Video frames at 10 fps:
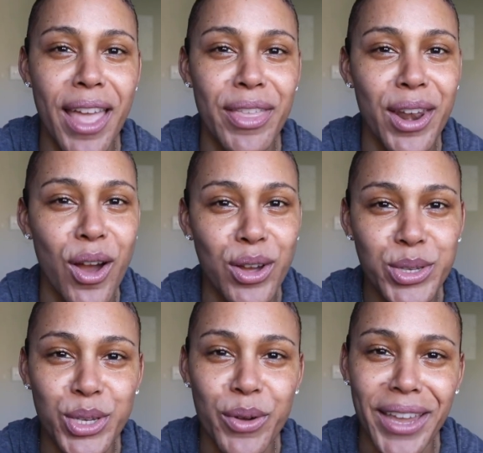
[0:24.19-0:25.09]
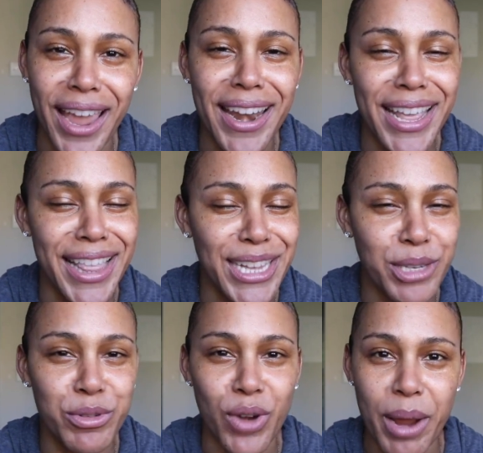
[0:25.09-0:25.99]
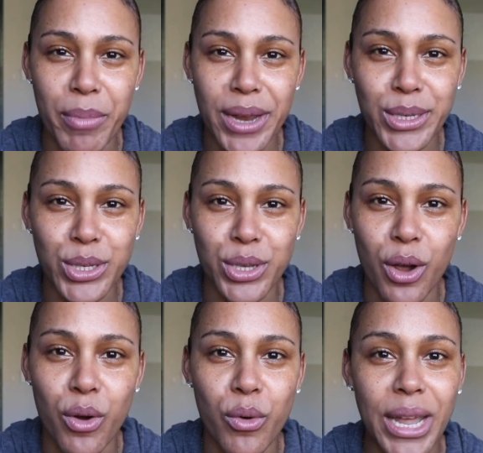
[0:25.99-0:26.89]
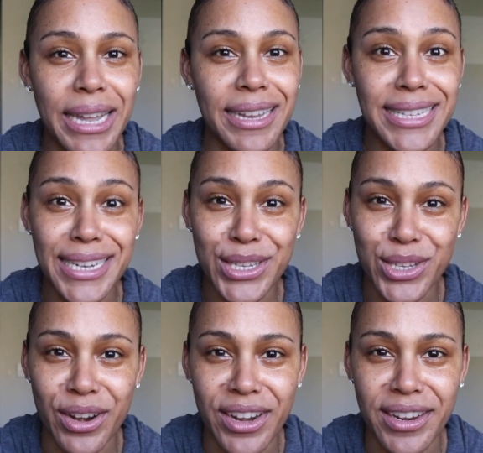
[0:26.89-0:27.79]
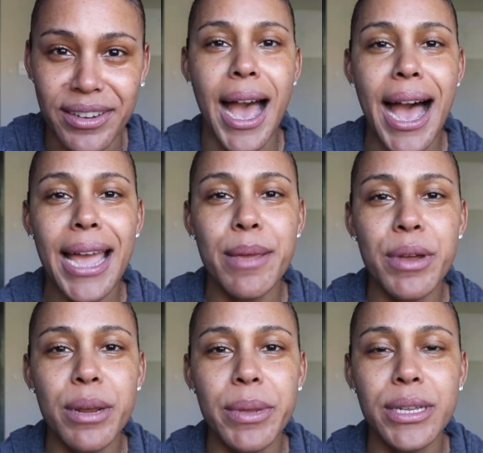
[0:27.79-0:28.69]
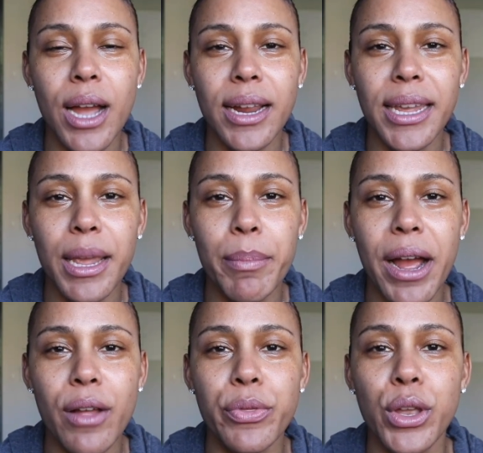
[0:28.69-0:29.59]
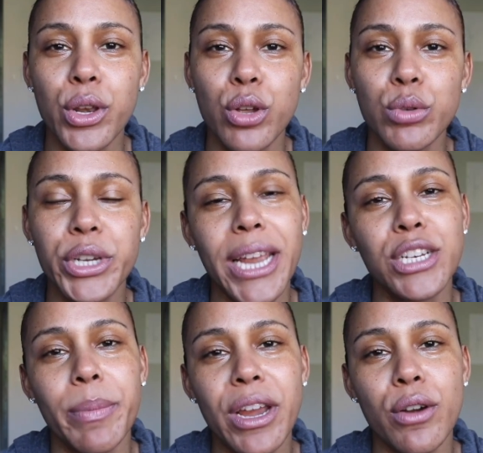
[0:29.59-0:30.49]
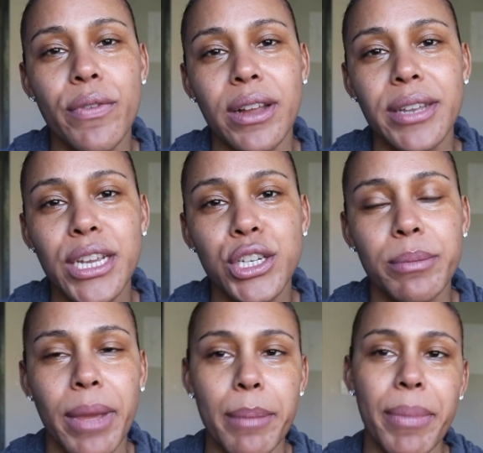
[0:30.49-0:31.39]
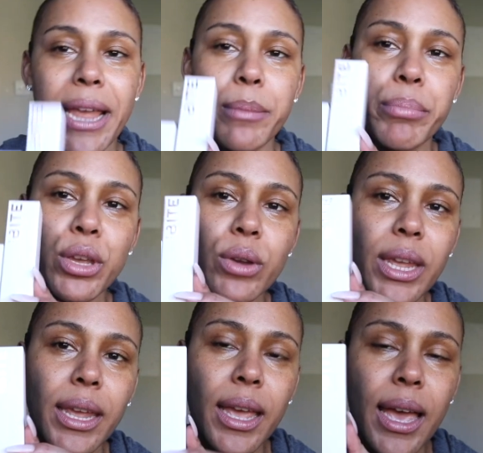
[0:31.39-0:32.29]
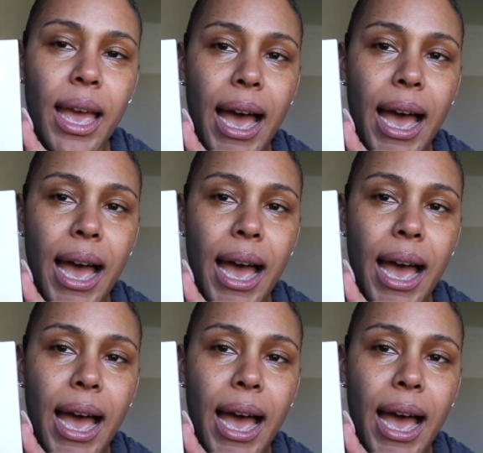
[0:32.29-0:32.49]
And then also, again, hit that subscribe button. So let's get started. I am going to be talking about the new Changemaker foundation by Bite Beauty.